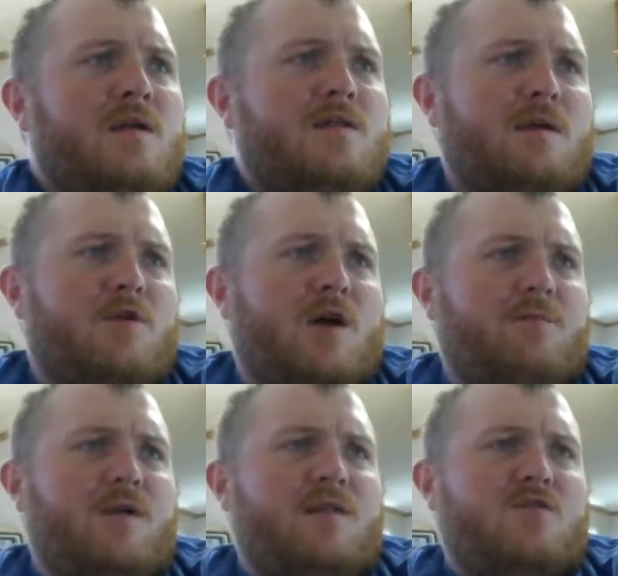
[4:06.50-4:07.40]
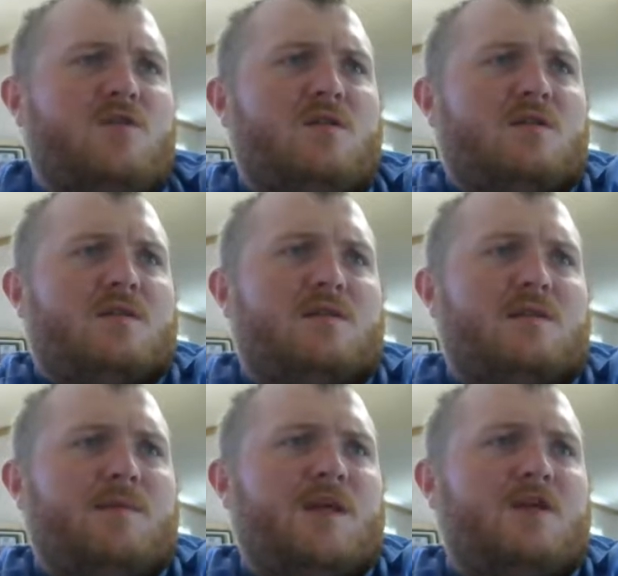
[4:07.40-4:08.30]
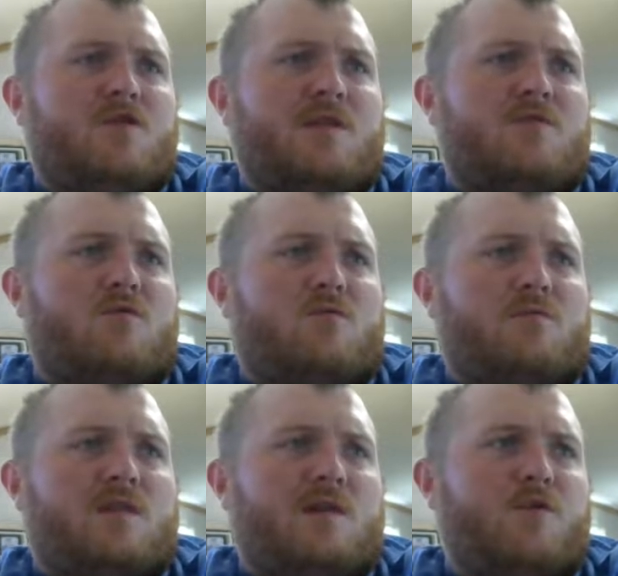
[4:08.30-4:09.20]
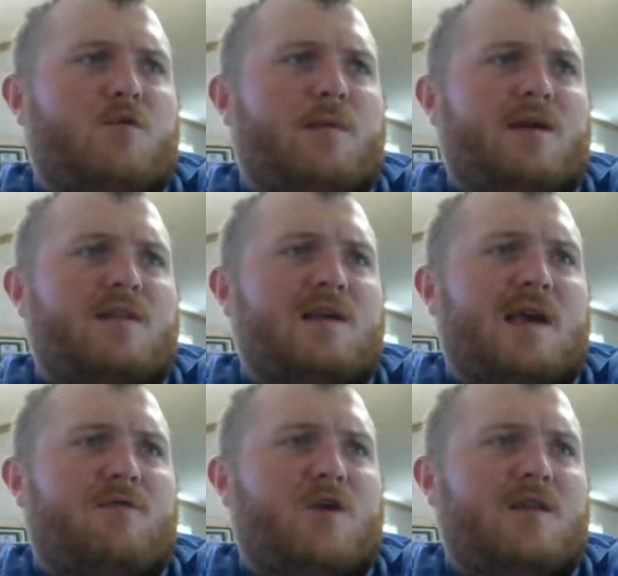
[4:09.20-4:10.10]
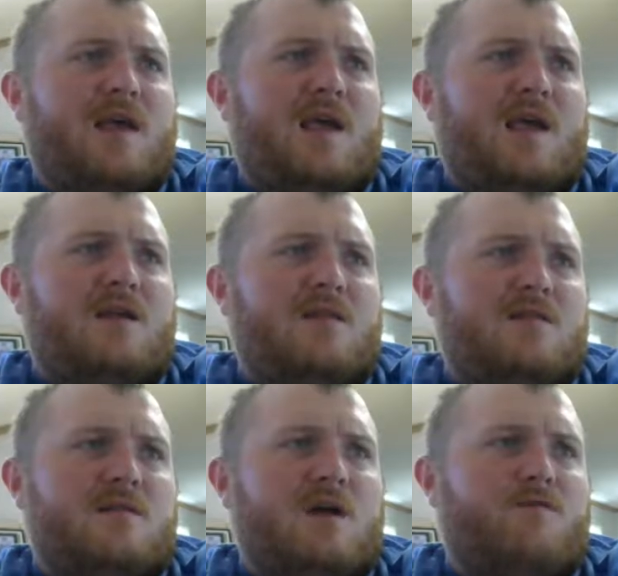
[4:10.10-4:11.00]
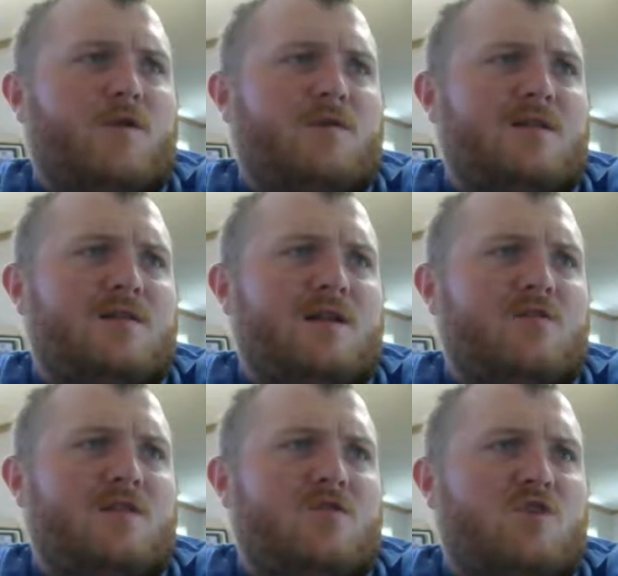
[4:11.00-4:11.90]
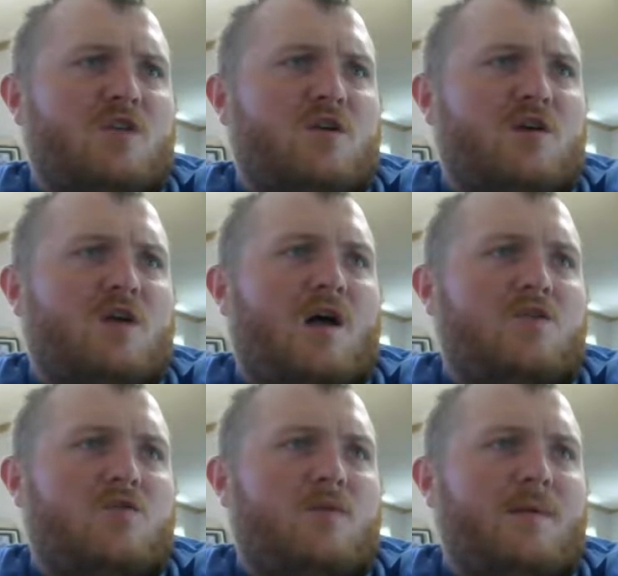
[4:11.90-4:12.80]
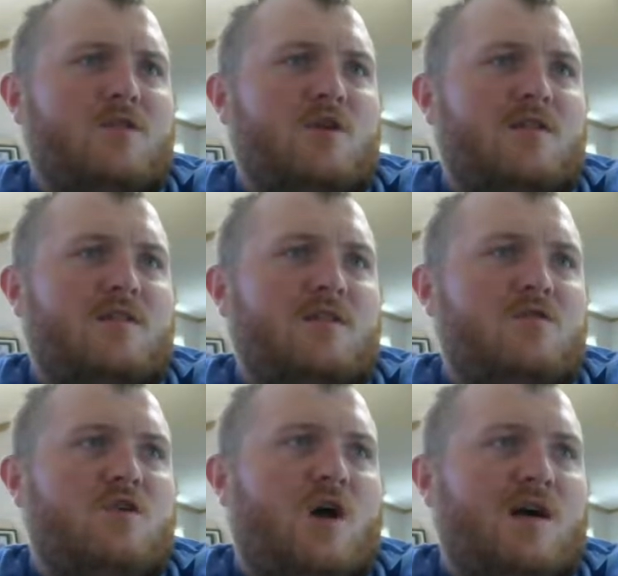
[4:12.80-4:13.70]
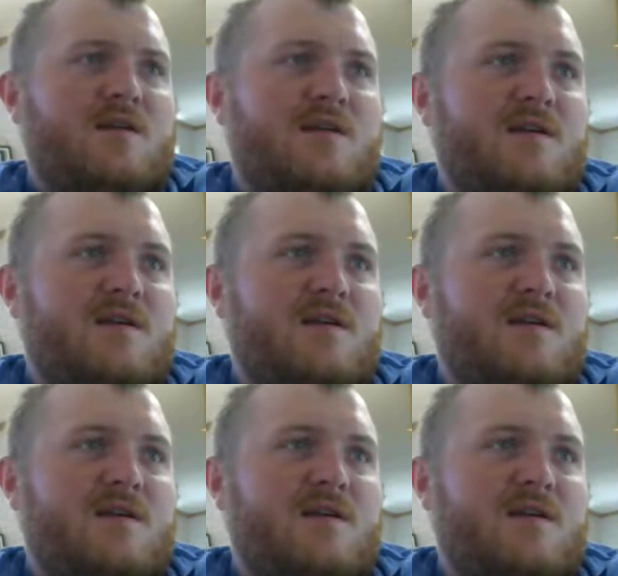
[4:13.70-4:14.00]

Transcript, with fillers: Democrat presidential nominee Hillary Clinton delivered remarks to the gathering at a law enforcement leaders at the John Jay College of Criminal Justice in New York.